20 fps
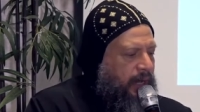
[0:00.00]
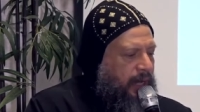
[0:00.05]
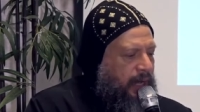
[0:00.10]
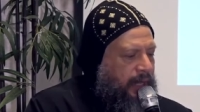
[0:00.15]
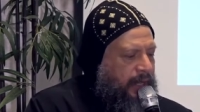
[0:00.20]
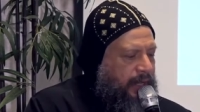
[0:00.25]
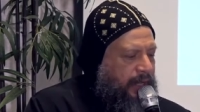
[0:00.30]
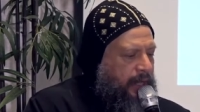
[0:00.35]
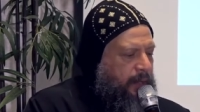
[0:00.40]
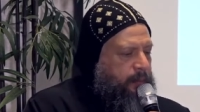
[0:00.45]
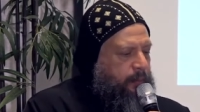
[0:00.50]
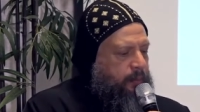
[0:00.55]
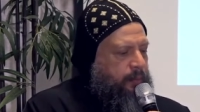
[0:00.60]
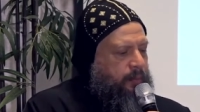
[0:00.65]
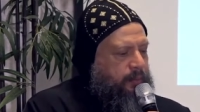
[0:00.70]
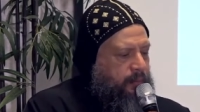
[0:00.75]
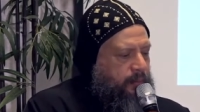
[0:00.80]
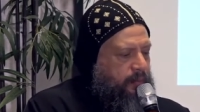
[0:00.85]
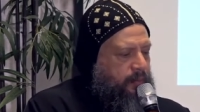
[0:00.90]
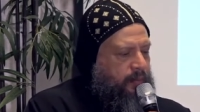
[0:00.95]
I am
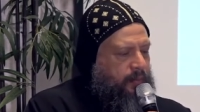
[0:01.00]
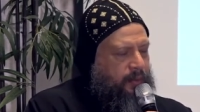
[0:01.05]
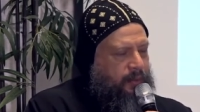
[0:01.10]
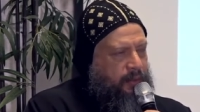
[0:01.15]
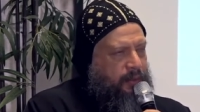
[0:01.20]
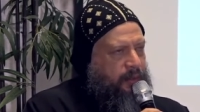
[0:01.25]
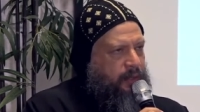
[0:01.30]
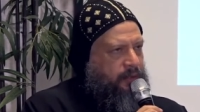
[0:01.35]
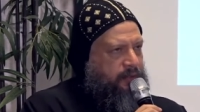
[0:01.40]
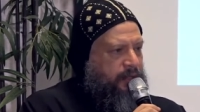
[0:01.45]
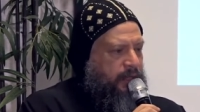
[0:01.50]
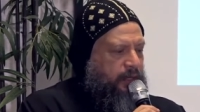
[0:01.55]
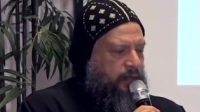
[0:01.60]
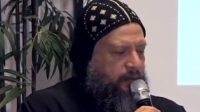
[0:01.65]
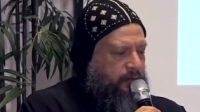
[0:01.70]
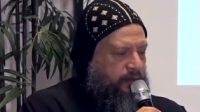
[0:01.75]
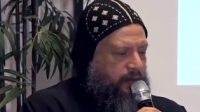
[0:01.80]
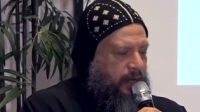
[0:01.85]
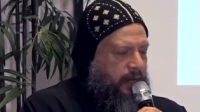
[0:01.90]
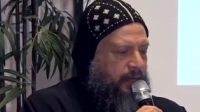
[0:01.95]
the Son
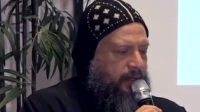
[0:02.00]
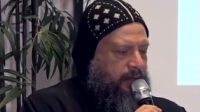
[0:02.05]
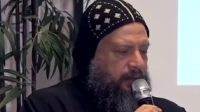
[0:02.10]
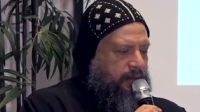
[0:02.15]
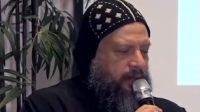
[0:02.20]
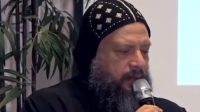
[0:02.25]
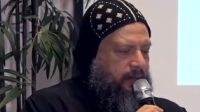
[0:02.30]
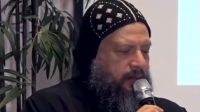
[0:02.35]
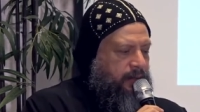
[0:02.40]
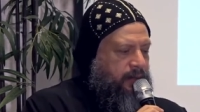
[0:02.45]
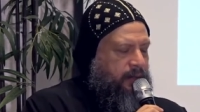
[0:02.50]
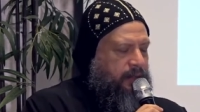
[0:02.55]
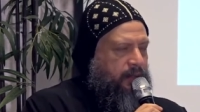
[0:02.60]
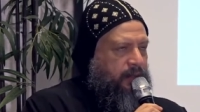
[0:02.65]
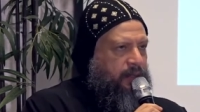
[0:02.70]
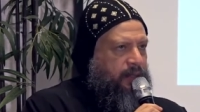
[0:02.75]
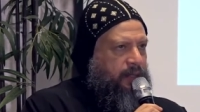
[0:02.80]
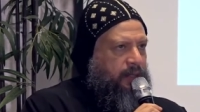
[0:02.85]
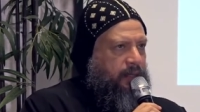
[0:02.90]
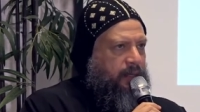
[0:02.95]
of God.
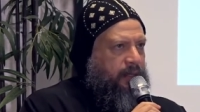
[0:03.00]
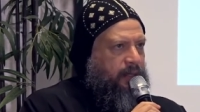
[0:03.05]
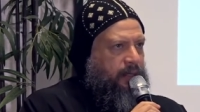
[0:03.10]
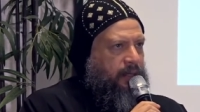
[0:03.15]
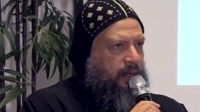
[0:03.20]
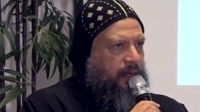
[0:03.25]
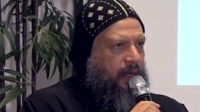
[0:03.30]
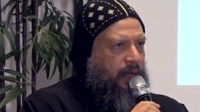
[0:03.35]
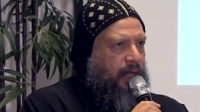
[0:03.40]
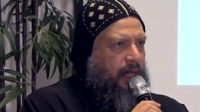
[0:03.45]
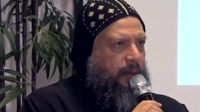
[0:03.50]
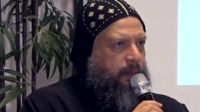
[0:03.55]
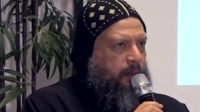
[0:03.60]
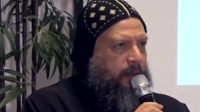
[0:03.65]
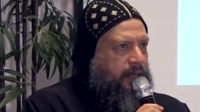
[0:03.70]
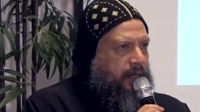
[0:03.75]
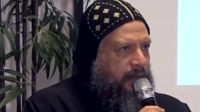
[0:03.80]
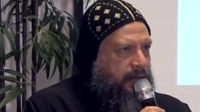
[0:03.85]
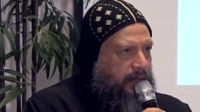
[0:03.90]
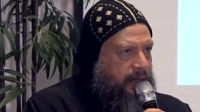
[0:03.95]
I am
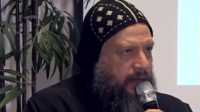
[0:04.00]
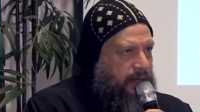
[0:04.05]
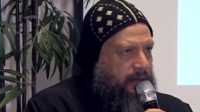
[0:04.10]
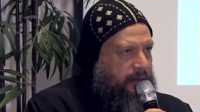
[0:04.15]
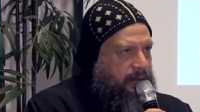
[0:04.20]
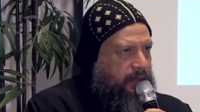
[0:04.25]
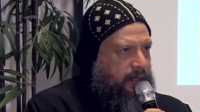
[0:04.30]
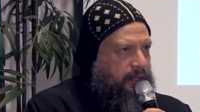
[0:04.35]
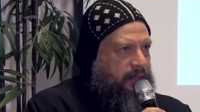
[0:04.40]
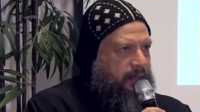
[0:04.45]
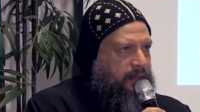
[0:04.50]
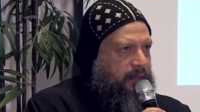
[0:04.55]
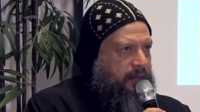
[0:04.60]
created